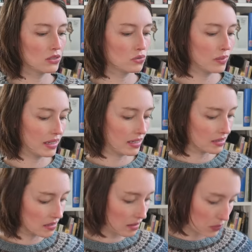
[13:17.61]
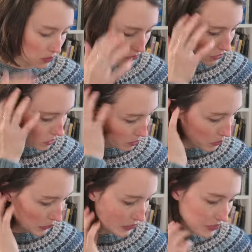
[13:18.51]
to make some beautiful
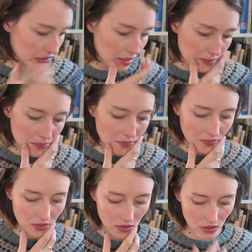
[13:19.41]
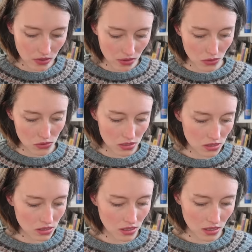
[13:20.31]
embroidery on
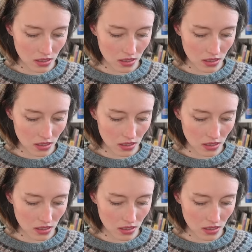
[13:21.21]
those